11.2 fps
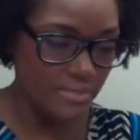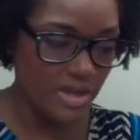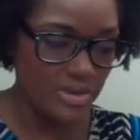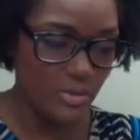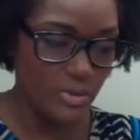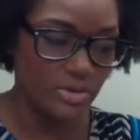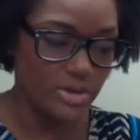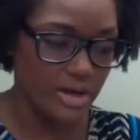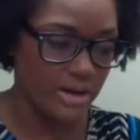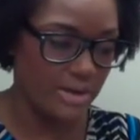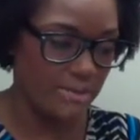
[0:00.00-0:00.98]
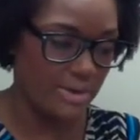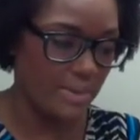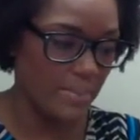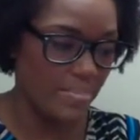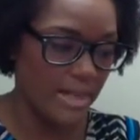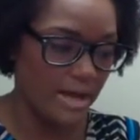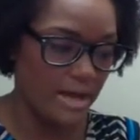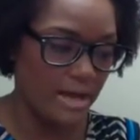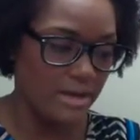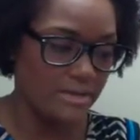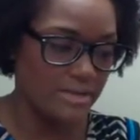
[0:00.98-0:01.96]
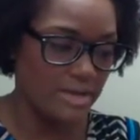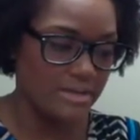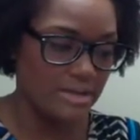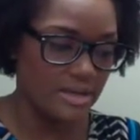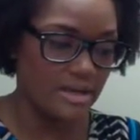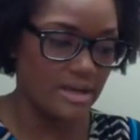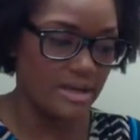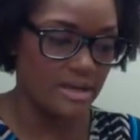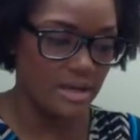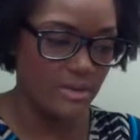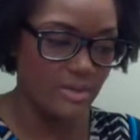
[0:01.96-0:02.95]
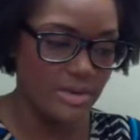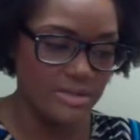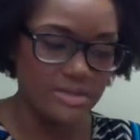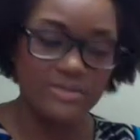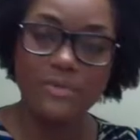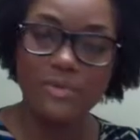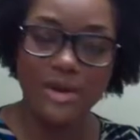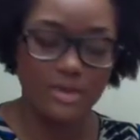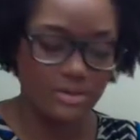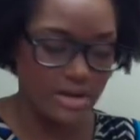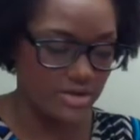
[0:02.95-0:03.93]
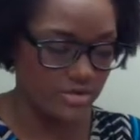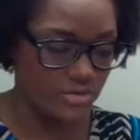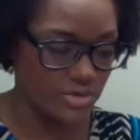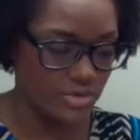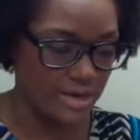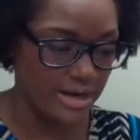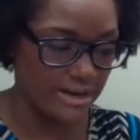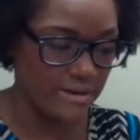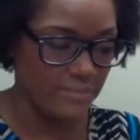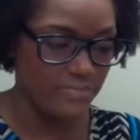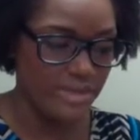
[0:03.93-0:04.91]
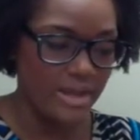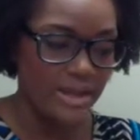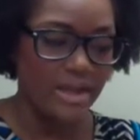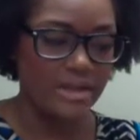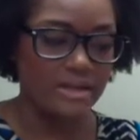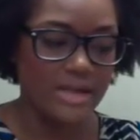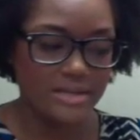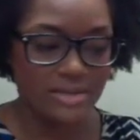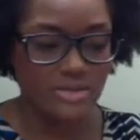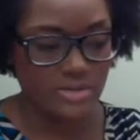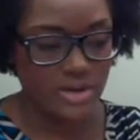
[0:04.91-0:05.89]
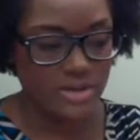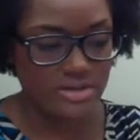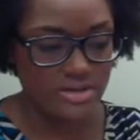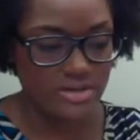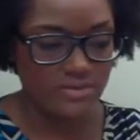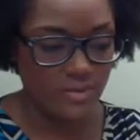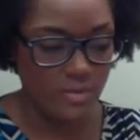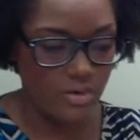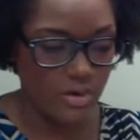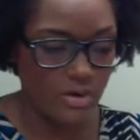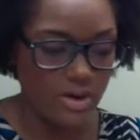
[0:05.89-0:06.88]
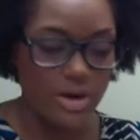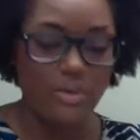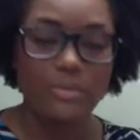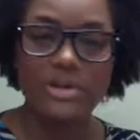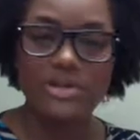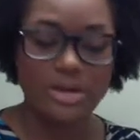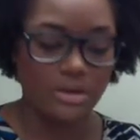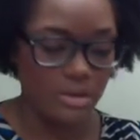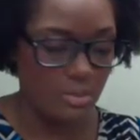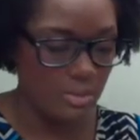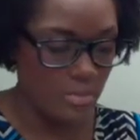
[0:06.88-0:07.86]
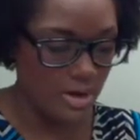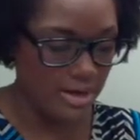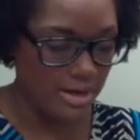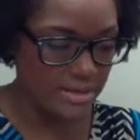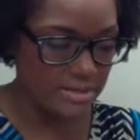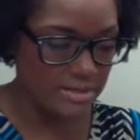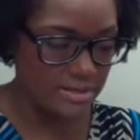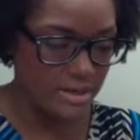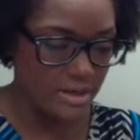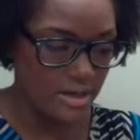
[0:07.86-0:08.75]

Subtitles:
in the world economy, discussing key reasons for international trade, analyzing strategies for reaching global markets,